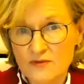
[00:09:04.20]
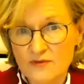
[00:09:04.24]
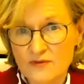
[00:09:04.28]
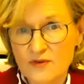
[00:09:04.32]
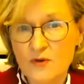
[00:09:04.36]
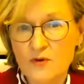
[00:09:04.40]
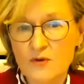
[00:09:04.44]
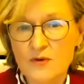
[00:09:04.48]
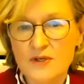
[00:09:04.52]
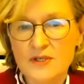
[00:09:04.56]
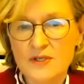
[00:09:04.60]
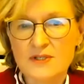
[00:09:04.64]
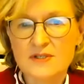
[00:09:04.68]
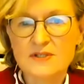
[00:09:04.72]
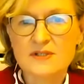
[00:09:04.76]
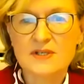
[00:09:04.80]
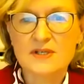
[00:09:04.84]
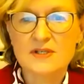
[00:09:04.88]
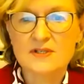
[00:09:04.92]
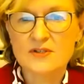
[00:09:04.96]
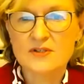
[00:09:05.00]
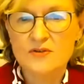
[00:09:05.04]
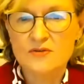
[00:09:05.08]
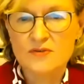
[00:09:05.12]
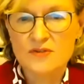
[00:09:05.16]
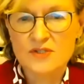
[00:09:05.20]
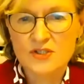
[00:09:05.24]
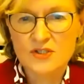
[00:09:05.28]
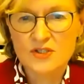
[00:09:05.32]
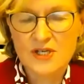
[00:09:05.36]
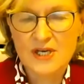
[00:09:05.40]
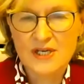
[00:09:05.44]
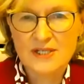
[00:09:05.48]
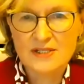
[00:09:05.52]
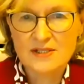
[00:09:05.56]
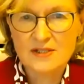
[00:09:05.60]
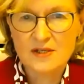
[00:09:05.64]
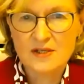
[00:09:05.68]
focus, as you
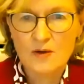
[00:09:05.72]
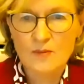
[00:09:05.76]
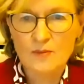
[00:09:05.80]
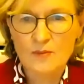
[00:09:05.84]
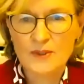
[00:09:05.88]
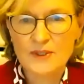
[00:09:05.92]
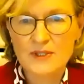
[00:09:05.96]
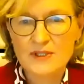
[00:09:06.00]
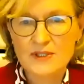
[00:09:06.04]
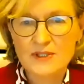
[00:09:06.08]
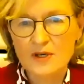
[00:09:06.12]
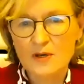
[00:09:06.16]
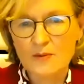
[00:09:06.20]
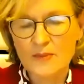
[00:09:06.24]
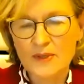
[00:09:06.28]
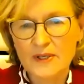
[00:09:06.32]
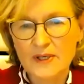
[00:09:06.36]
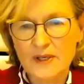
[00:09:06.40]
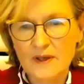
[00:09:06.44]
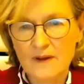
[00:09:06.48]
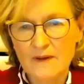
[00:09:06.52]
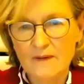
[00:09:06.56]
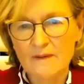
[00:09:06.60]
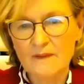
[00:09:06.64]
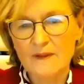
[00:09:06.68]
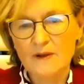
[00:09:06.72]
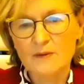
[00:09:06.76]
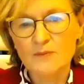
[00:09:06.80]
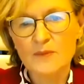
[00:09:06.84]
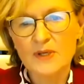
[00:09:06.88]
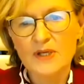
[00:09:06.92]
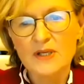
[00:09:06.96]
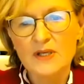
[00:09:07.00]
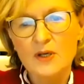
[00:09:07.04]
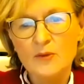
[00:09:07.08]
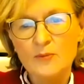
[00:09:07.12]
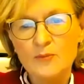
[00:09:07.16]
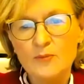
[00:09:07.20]
suggest, companies coming in that may
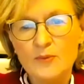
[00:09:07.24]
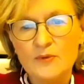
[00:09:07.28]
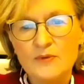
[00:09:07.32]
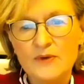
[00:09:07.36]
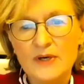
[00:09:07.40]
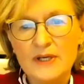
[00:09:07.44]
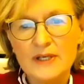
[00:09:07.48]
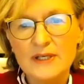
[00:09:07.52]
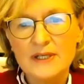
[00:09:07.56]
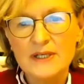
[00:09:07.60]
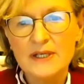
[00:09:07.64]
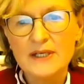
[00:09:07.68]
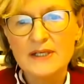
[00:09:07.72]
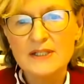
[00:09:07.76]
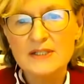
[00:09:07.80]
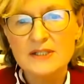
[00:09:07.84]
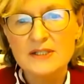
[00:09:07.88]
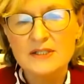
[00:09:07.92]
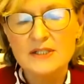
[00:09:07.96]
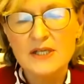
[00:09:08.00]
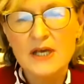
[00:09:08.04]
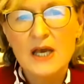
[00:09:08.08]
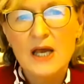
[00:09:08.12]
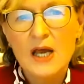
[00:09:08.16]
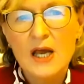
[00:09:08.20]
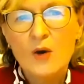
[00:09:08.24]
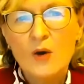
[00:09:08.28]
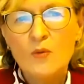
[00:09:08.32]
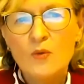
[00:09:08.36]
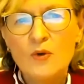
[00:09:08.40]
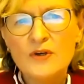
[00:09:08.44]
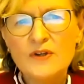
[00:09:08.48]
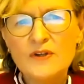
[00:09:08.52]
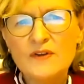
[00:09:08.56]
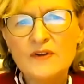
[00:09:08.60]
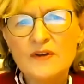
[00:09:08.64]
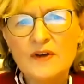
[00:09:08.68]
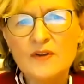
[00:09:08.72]
not be regulated.
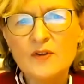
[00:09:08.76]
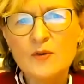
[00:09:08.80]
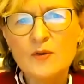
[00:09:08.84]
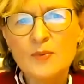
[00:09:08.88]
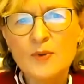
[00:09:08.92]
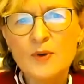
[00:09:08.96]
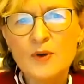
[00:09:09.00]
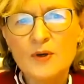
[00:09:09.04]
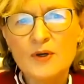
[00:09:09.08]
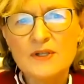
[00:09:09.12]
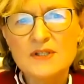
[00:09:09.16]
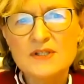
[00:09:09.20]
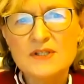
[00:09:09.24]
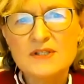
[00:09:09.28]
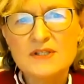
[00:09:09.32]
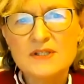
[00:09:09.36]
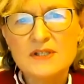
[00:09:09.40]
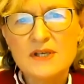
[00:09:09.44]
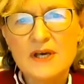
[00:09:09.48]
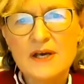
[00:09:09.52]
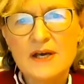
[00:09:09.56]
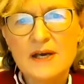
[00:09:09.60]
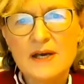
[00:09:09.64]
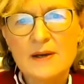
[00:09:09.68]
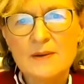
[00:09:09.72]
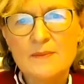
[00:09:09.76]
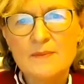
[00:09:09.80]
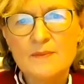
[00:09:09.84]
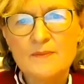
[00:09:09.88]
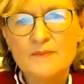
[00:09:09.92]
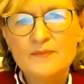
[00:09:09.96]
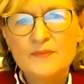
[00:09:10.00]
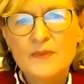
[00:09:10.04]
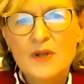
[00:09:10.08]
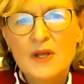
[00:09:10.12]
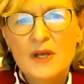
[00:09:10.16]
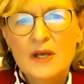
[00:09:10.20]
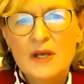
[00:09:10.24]
One of the other points,
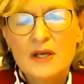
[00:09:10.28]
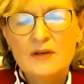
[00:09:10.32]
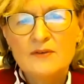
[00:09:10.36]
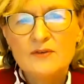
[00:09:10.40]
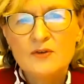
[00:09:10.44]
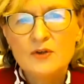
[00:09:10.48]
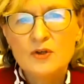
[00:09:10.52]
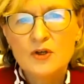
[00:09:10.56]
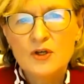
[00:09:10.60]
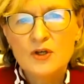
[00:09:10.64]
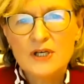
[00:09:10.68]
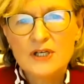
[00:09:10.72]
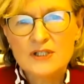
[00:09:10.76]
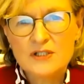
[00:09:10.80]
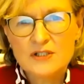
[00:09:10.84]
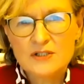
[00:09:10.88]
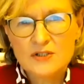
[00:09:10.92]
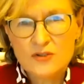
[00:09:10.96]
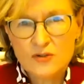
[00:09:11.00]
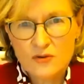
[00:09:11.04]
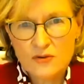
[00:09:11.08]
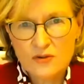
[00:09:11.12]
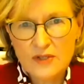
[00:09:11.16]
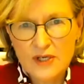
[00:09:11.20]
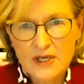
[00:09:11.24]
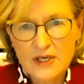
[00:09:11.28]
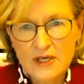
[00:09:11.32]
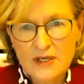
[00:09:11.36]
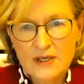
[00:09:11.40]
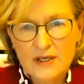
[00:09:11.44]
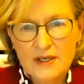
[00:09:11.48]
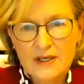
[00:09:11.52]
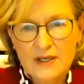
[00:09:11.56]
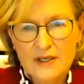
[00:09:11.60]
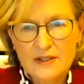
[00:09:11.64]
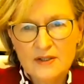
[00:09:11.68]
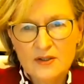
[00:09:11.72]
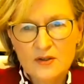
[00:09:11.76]
if you look at DORA,
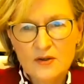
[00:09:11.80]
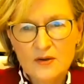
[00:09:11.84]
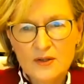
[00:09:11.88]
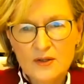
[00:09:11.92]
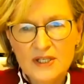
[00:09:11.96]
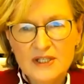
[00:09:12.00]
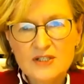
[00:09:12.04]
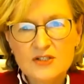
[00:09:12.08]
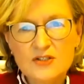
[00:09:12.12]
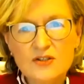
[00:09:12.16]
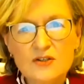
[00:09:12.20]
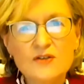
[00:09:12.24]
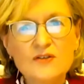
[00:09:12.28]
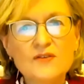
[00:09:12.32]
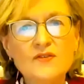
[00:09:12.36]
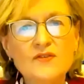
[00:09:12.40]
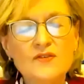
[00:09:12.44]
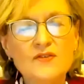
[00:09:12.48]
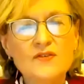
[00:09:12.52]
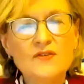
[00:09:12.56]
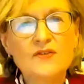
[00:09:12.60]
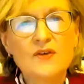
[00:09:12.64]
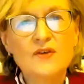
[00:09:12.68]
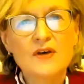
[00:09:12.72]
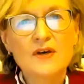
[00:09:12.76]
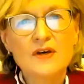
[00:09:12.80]
it does